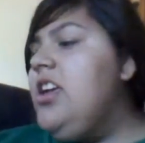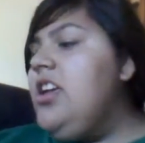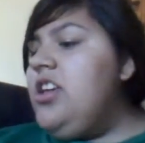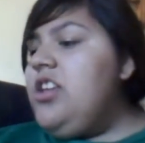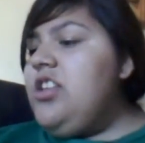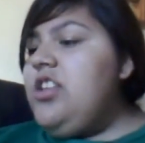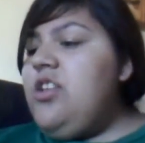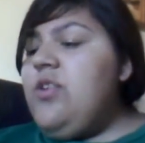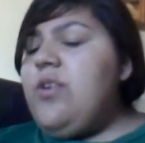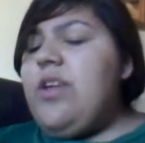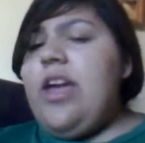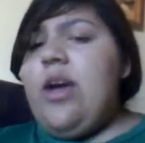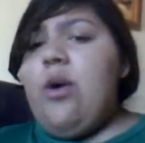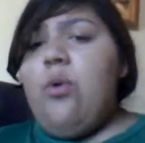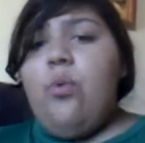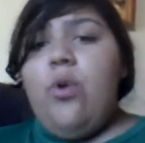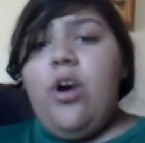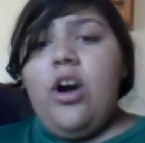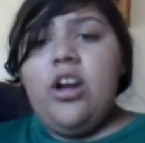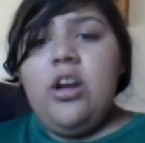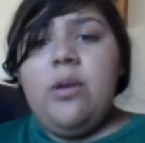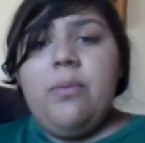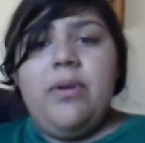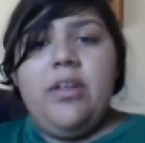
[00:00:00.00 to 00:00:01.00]
You get
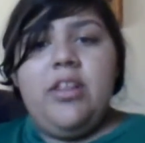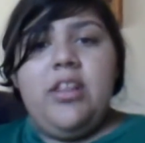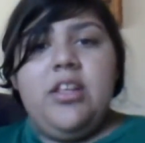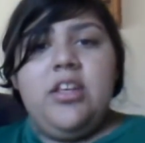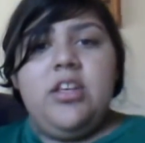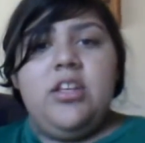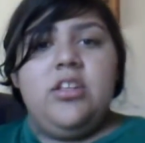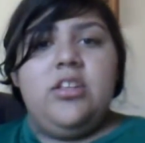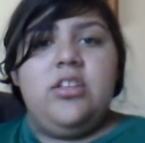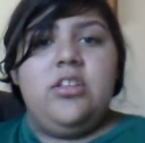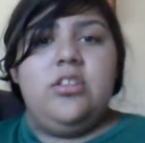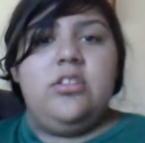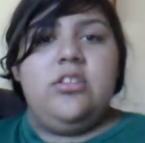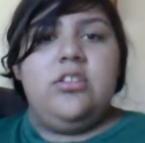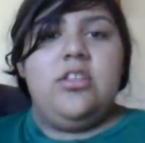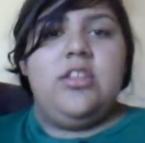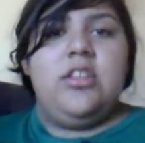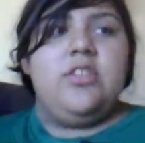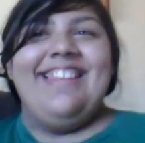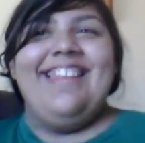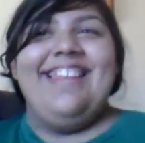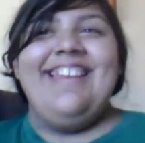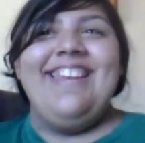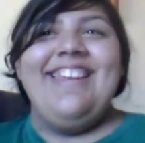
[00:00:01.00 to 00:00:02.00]
watermelon,
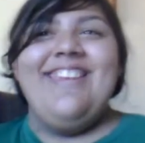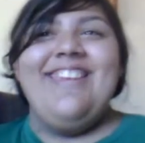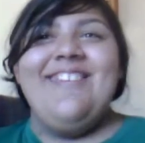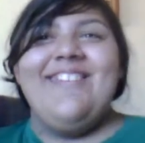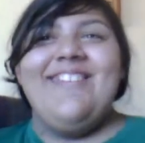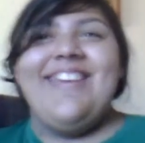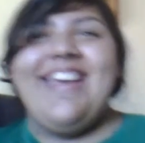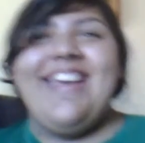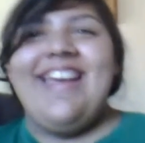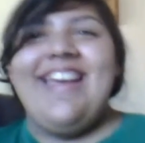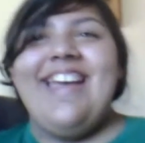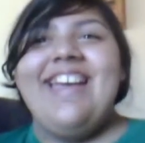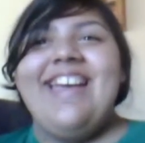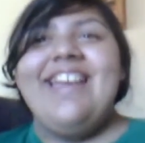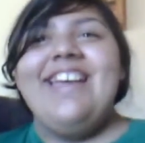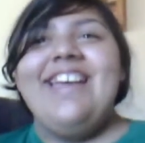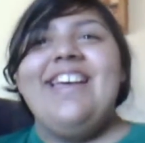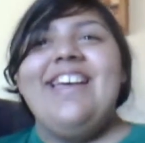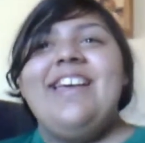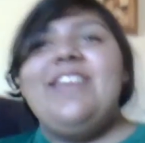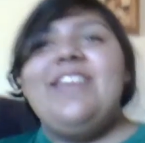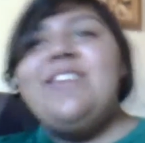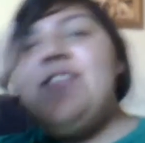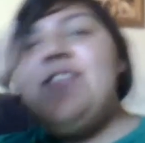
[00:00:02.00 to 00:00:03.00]
and you
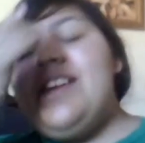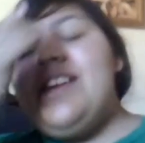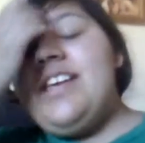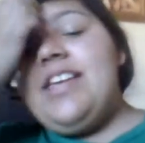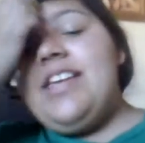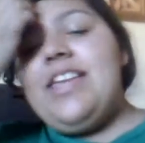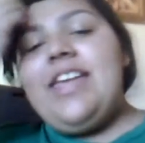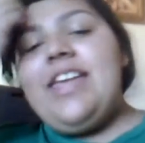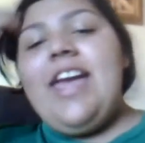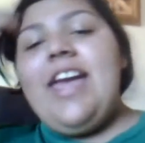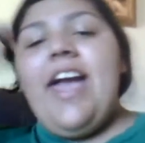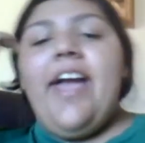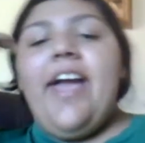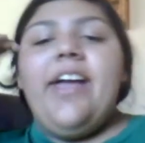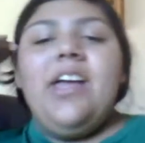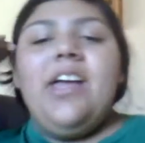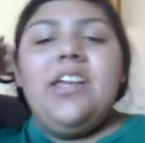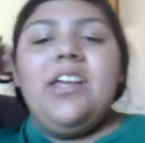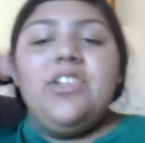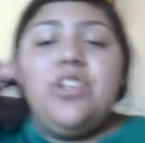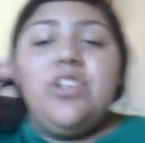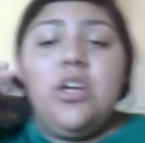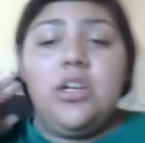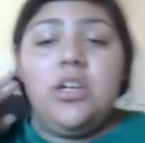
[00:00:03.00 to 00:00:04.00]
can get
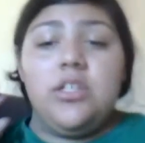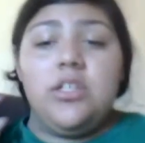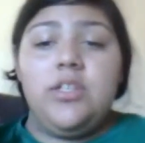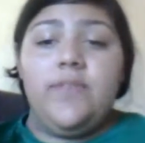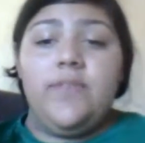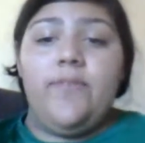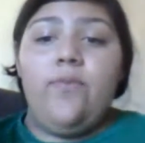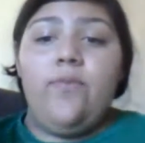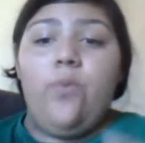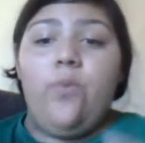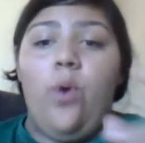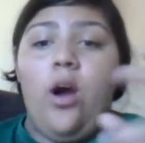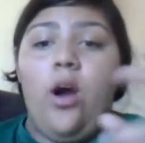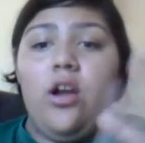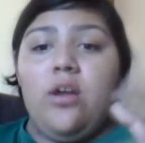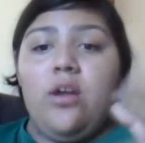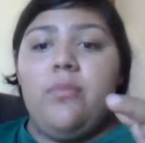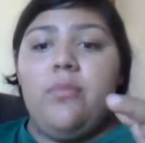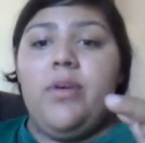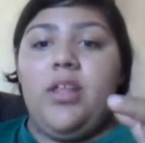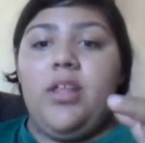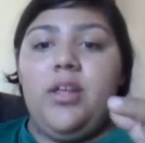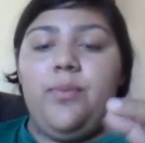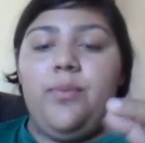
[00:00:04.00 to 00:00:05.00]
chunks of
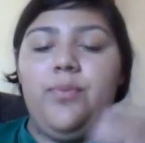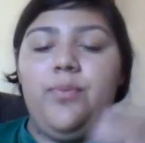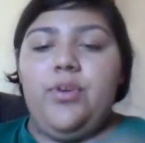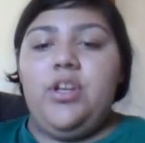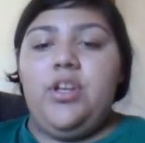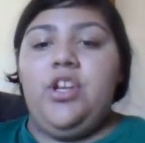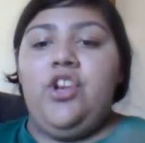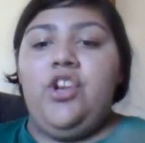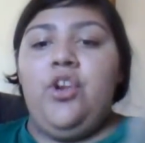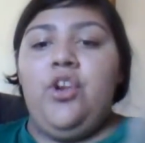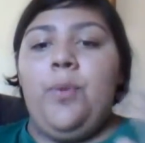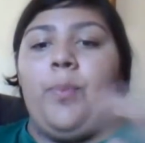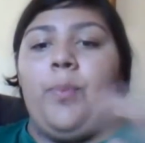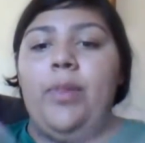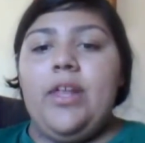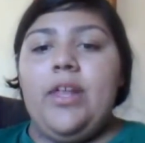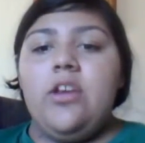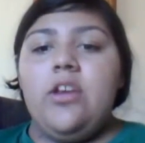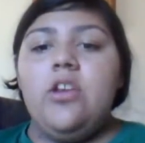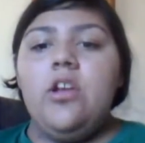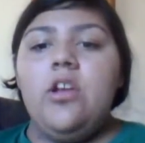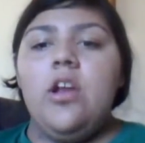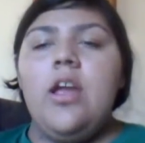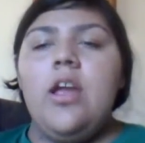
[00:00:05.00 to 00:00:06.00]
watermelon, put it in your
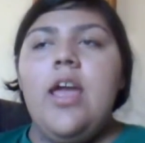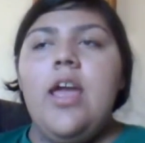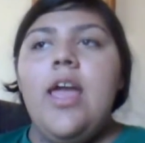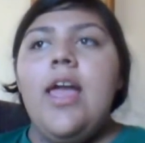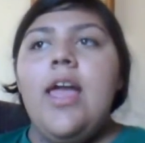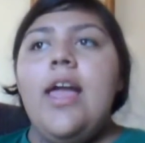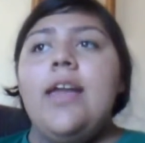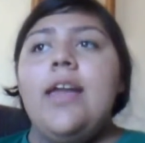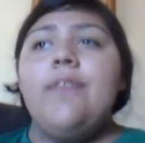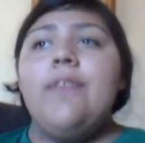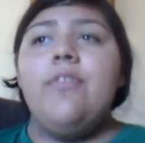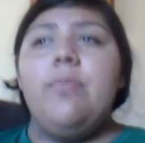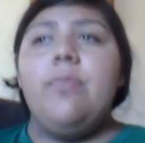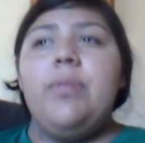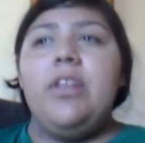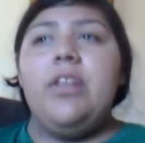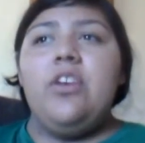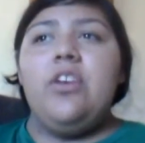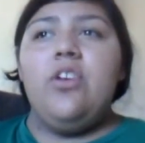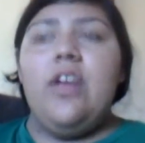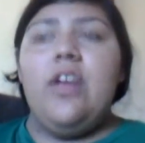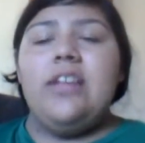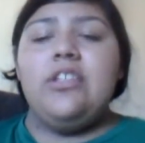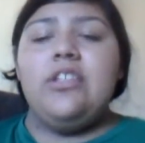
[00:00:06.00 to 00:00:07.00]
blender, and if your
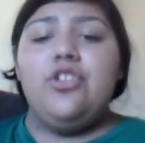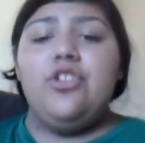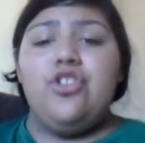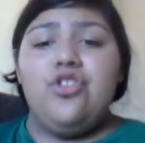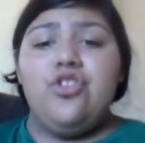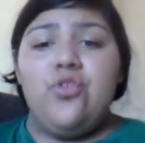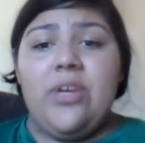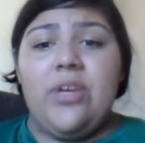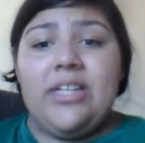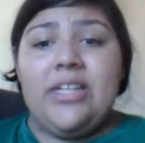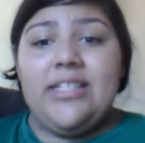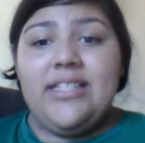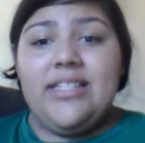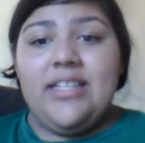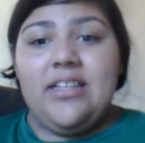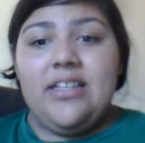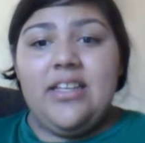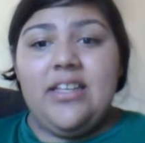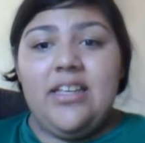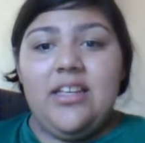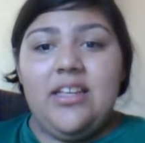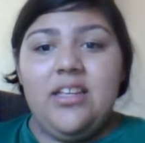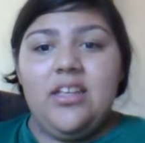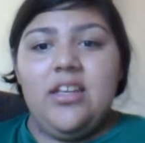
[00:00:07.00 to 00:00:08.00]
blender has a shred
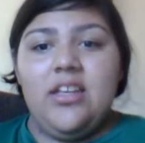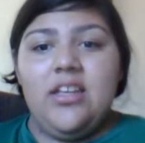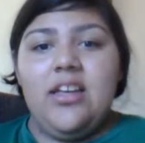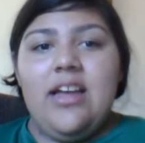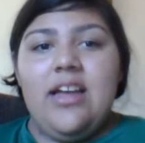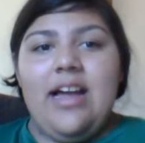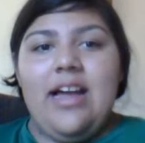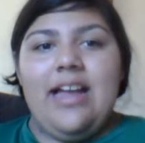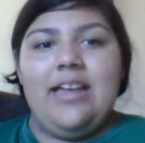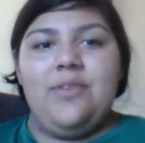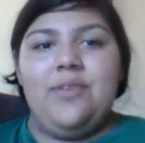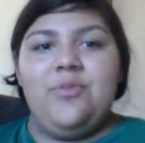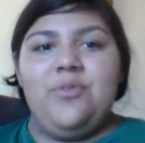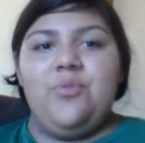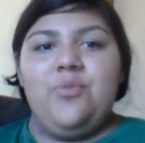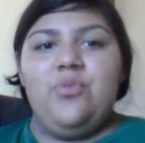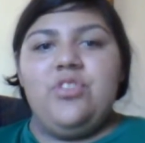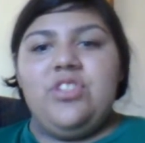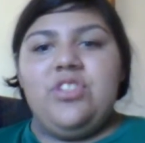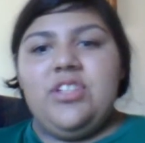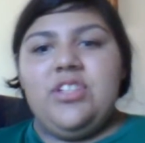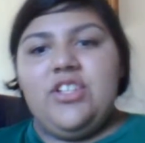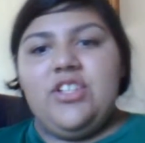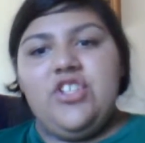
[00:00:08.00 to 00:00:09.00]
setting, I
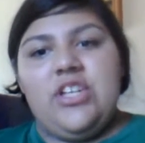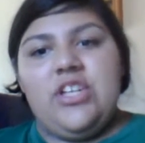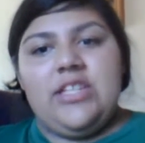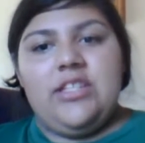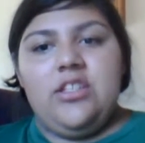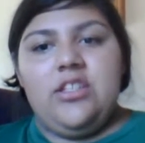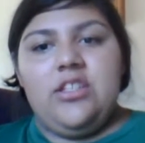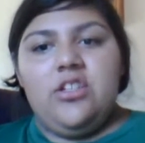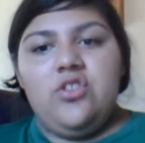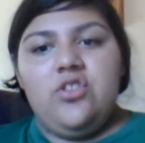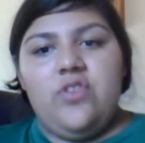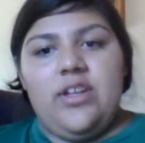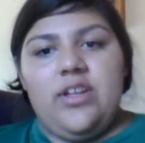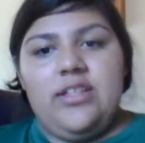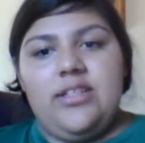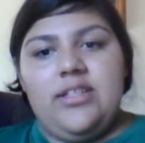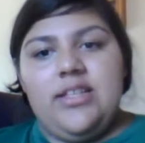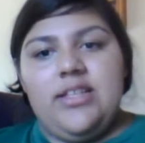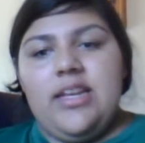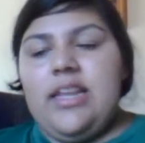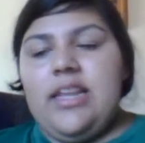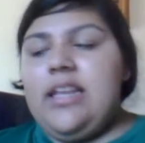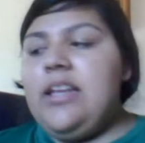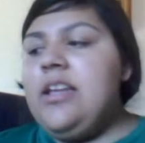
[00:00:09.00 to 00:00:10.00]
would suggest the shred
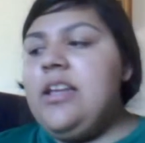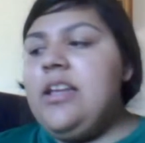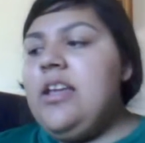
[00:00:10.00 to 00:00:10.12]
setting.